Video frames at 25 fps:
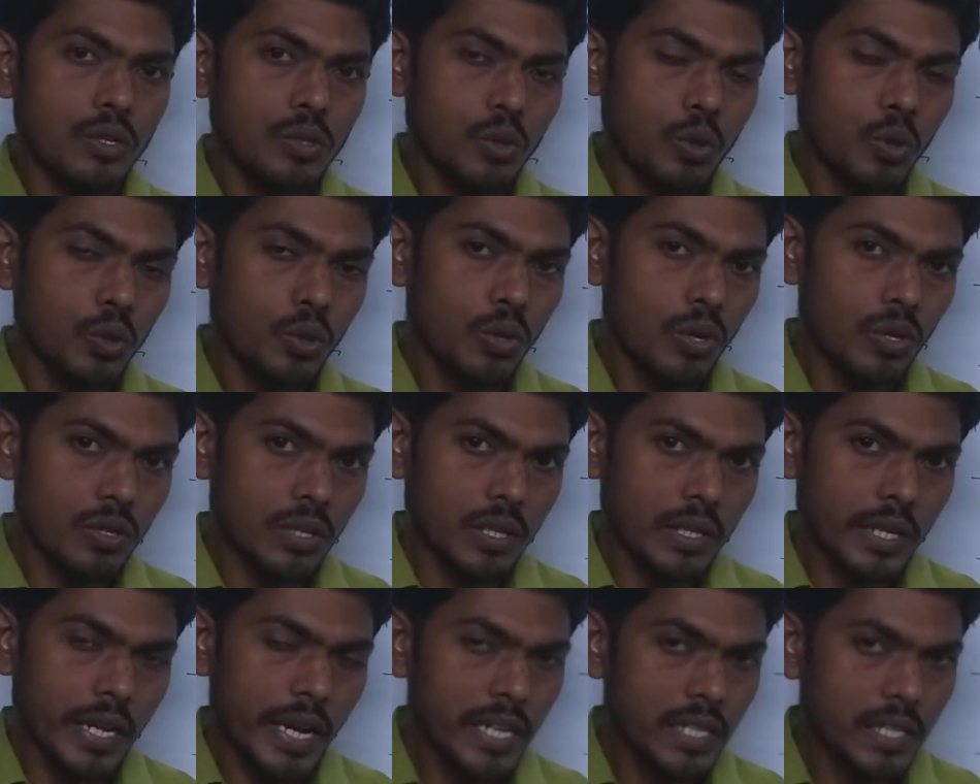
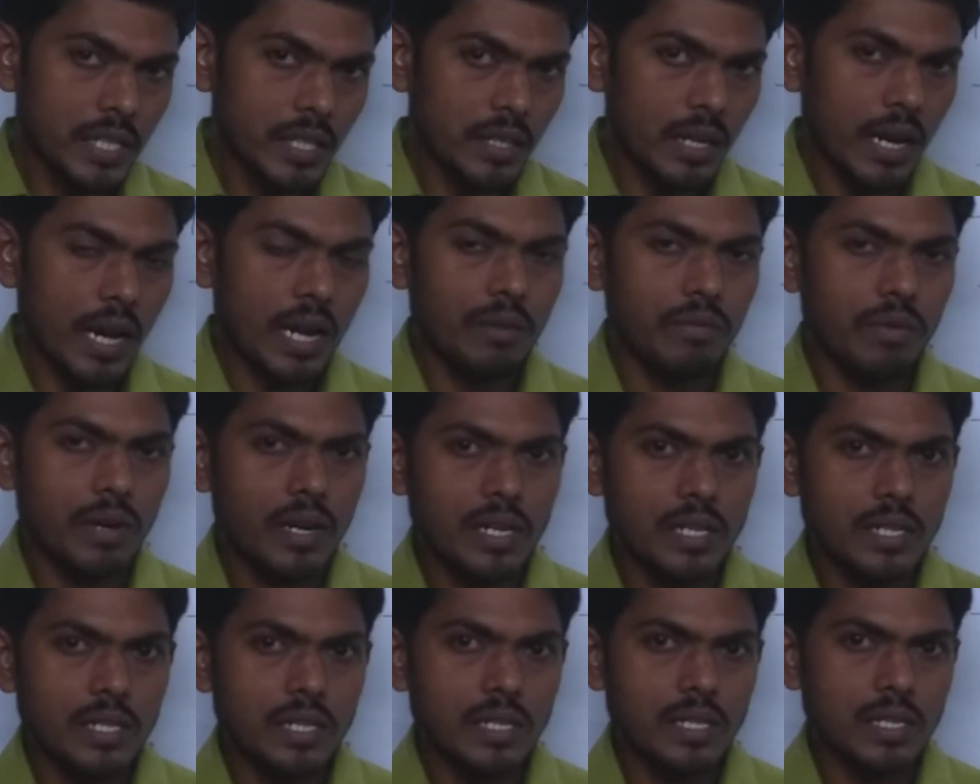2018
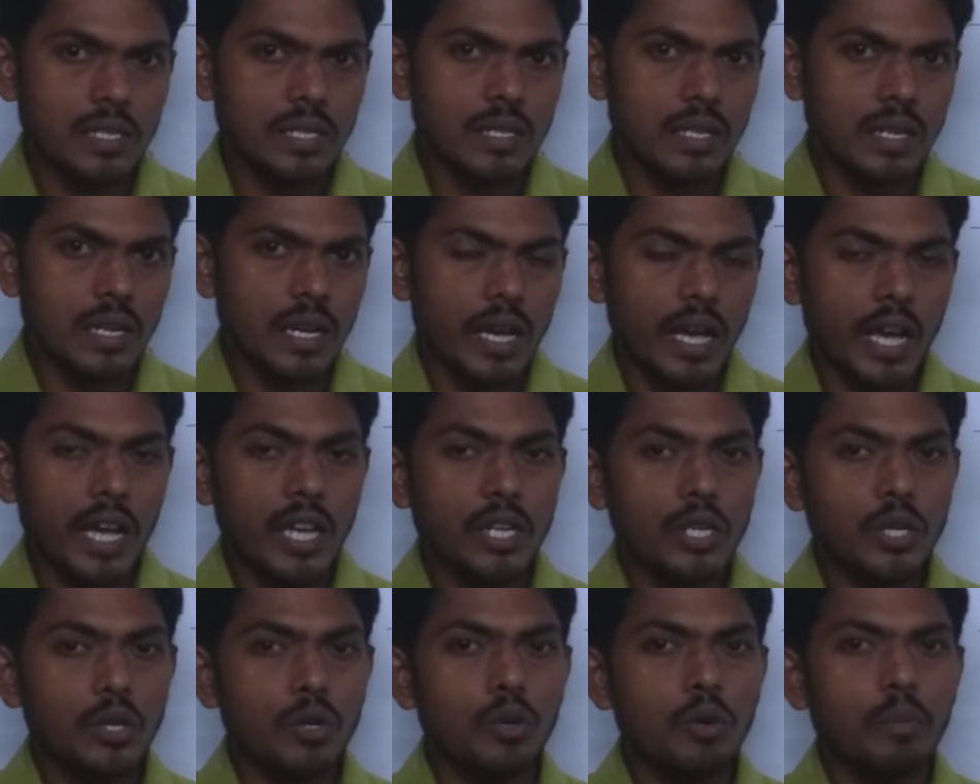onwards a
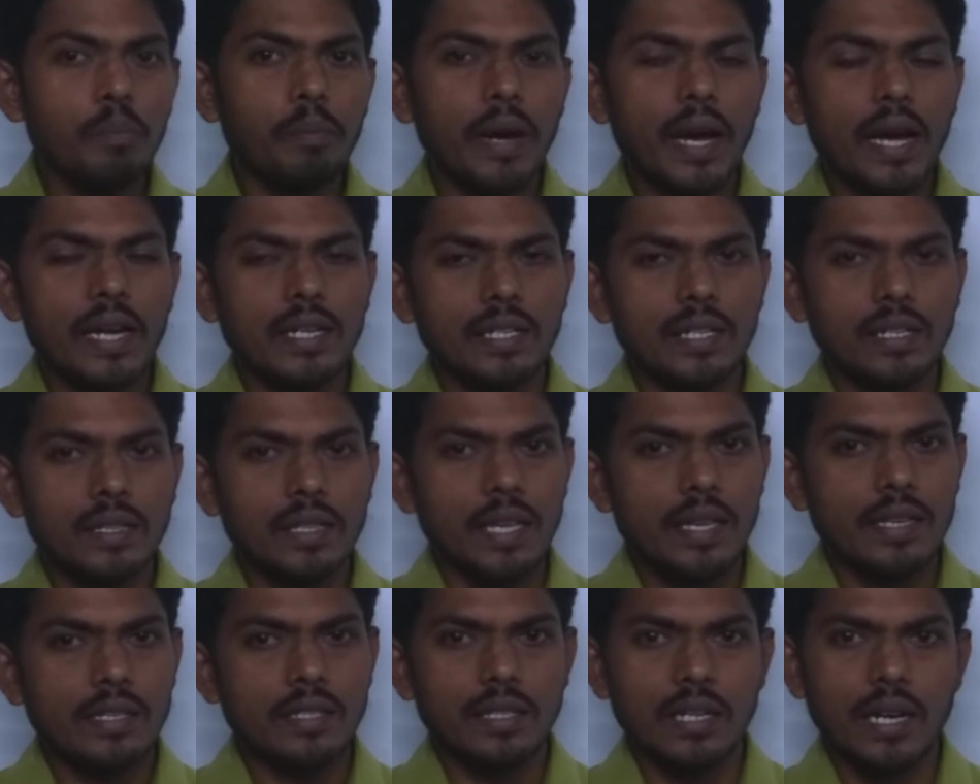new pattern
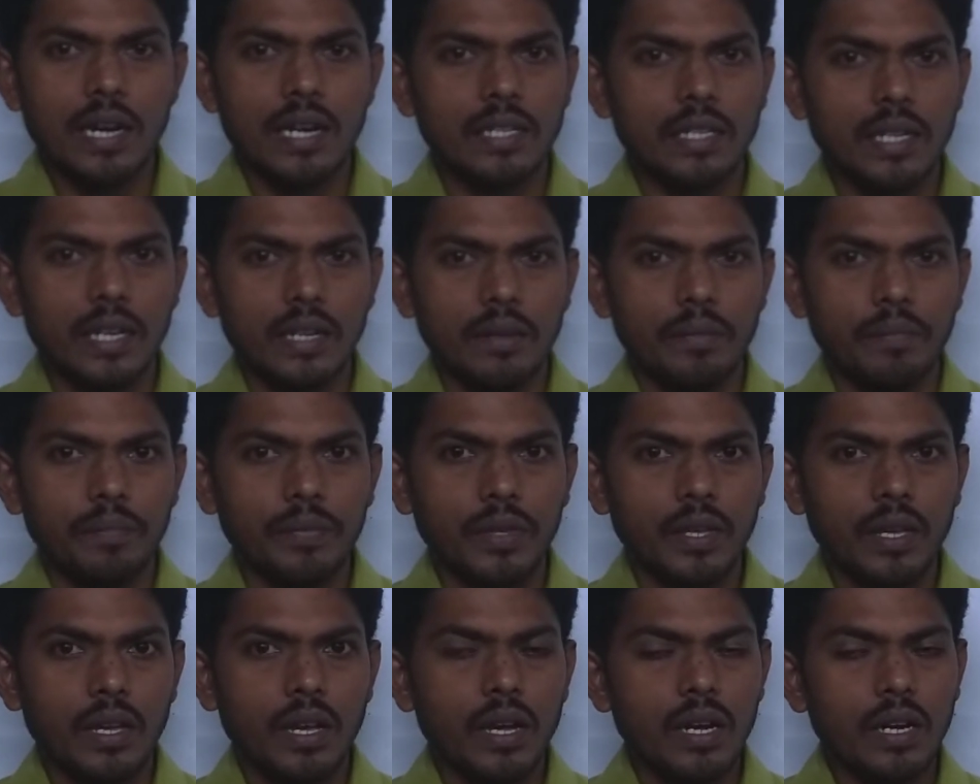they started
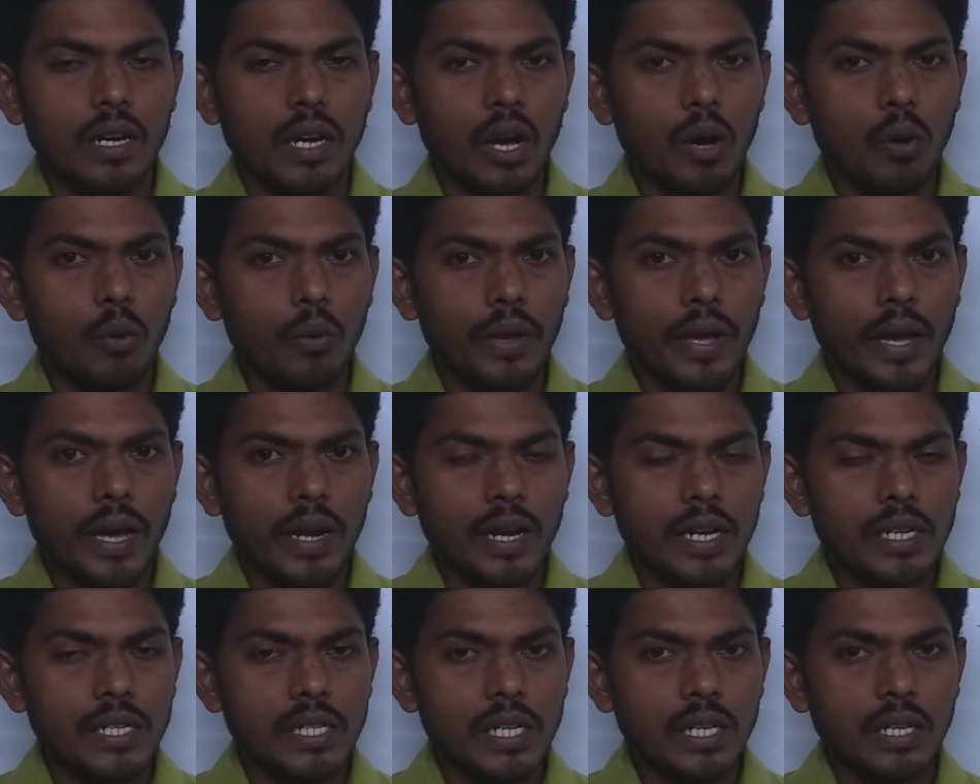now we are
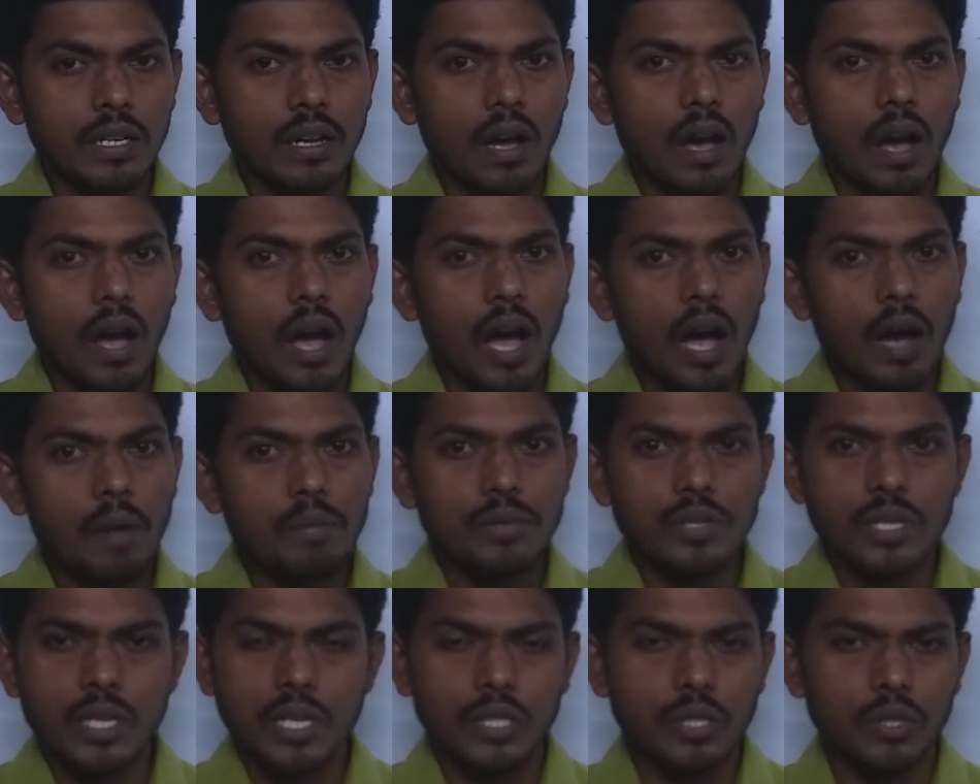writing
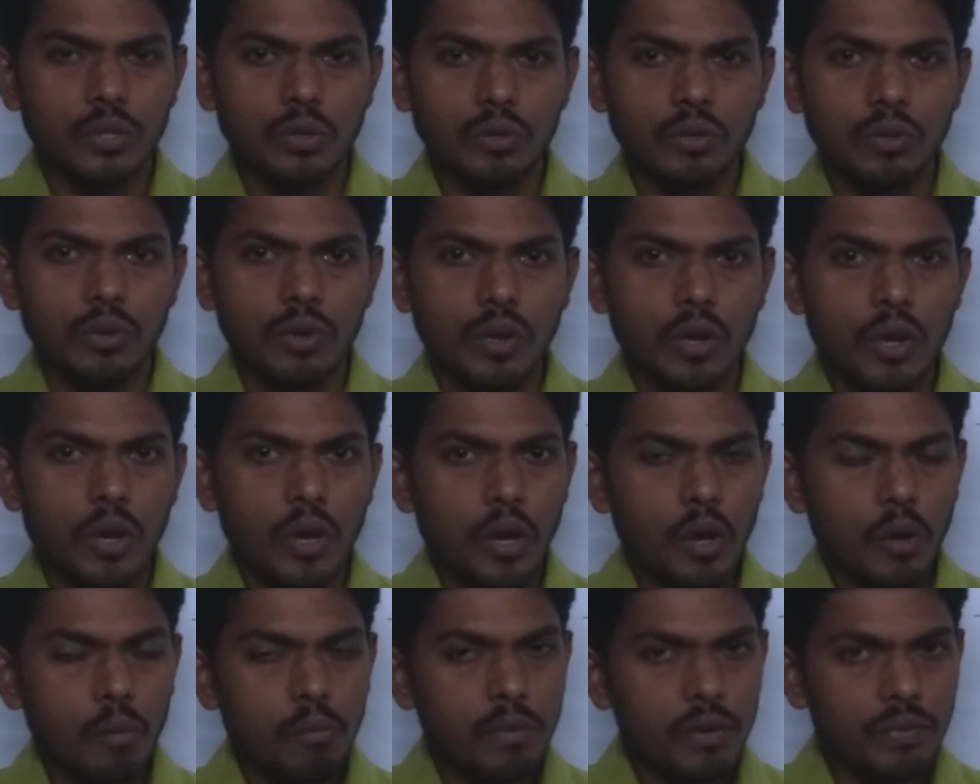objective
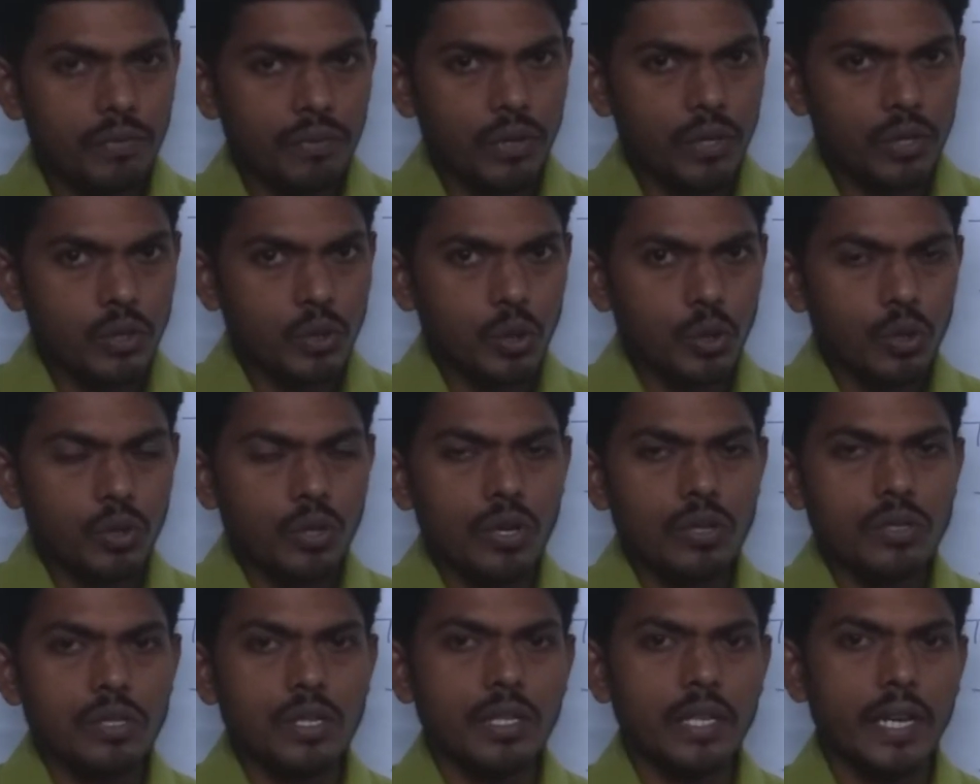before
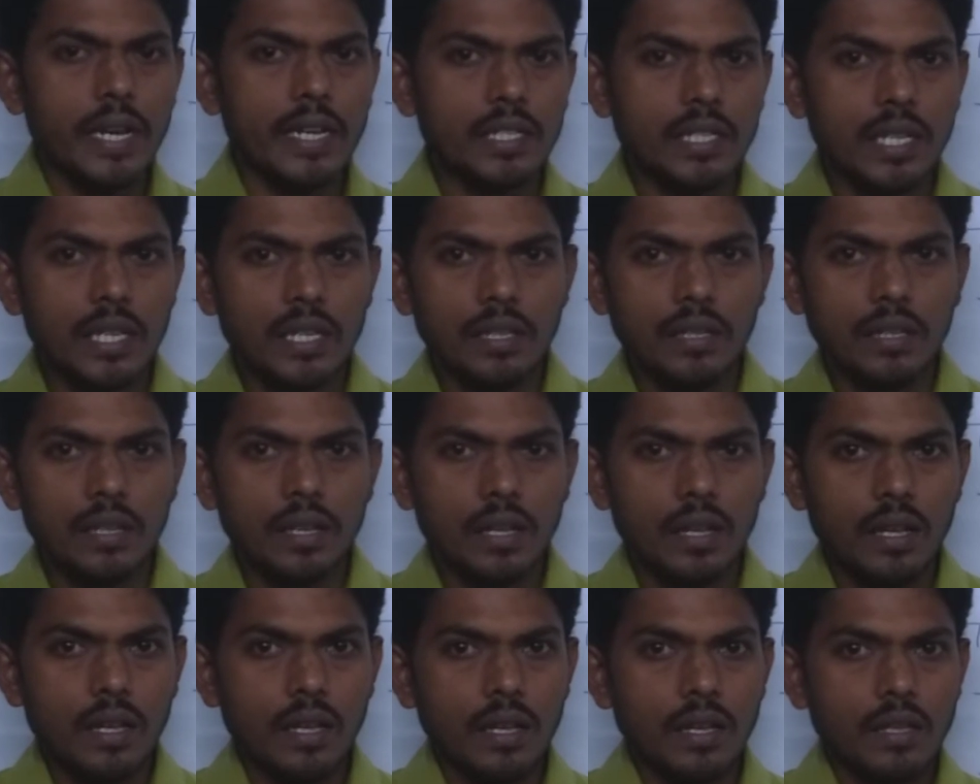2018
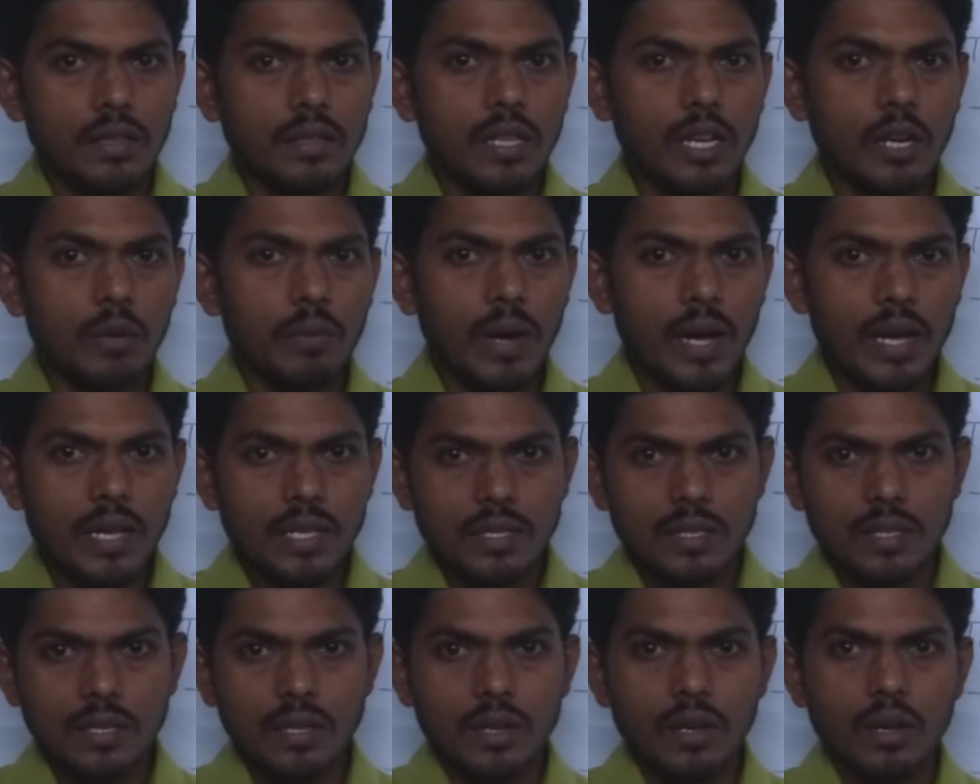there
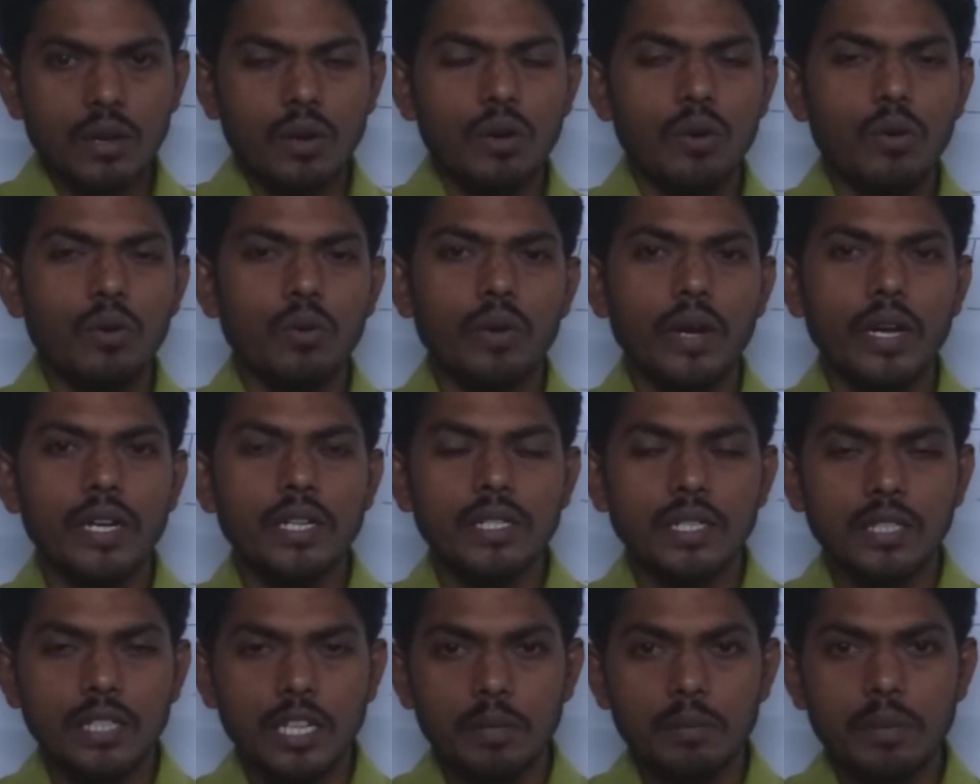was
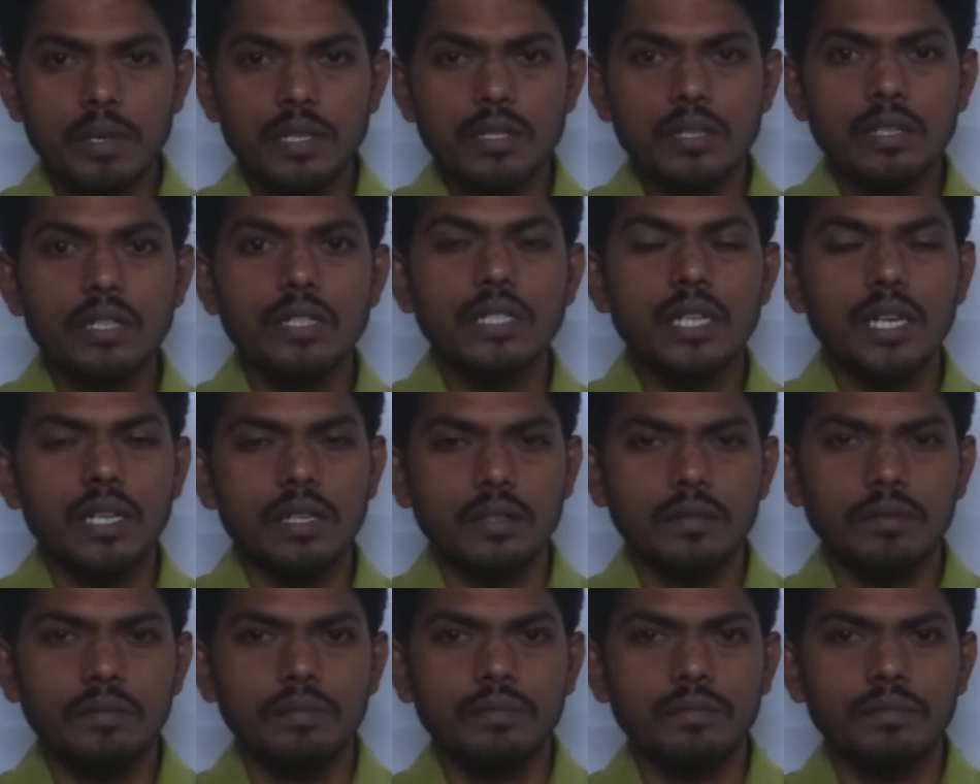writing that means written